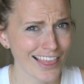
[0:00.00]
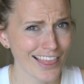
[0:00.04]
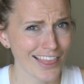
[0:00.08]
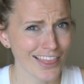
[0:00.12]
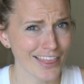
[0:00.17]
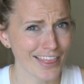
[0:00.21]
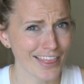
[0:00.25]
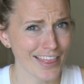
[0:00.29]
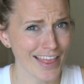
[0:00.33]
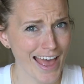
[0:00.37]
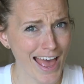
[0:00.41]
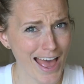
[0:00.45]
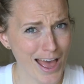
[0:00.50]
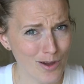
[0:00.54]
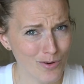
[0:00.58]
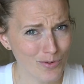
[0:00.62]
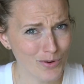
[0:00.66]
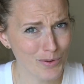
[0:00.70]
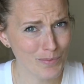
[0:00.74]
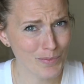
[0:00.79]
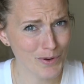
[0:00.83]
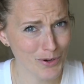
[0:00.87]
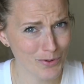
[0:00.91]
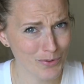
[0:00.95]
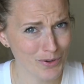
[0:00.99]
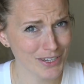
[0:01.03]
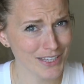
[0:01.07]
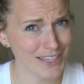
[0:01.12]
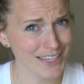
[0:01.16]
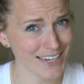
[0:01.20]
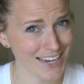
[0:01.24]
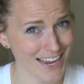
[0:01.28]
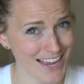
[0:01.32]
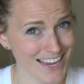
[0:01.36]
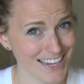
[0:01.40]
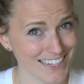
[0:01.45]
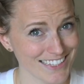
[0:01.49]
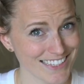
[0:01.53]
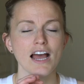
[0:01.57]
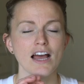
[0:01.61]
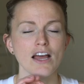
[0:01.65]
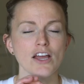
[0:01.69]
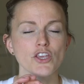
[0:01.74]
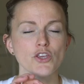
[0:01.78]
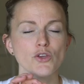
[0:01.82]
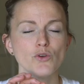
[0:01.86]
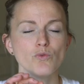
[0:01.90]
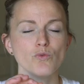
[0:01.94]
that would be really nice.
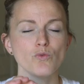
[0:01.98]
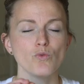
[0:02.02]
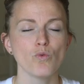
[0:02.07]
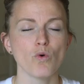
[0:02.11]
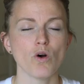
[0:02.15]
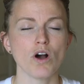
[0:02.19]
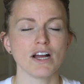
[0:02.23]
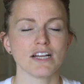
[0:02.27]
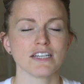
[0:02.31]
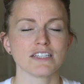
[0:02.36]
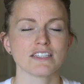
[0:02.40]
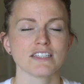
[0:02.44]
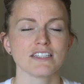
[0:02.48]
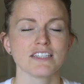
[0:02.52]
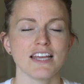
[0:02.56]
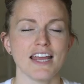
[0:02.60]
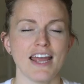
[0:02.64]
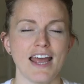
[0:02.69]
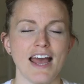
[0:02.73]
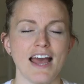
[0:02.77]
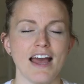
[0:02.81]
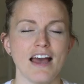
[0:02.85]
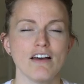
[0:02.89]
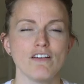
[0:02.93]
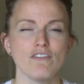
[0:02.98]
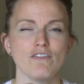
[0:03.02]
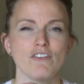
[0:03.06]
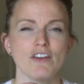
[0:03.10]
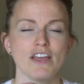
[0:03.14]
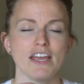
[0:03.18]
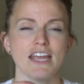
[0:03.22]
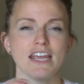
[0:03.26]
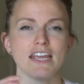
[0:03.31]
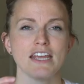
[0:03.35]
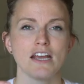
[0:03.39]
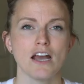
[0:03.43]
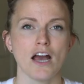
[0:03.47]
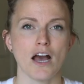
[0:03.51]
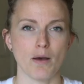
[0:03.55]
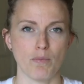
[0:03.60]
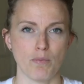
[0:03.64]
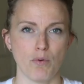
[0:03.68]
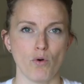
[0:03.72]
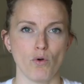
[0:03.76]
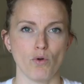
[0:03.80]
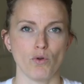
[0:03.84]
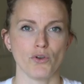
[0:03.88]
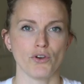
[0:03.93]
You want to have a
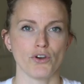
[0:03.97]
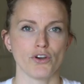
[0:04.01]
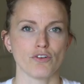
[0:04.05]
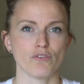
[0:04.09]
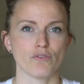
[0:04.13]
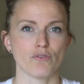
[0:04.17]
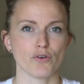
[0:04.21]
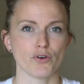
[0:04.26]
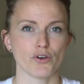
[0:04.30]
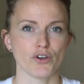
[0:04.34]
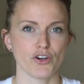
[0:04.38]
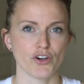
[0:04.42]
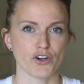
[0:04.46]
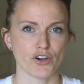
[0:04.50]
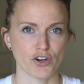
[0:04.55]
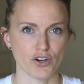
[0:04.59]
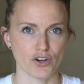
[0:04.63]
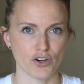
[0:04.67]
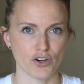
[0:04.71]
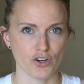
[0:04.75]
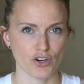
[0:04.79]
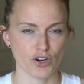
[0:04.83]
cup holder for your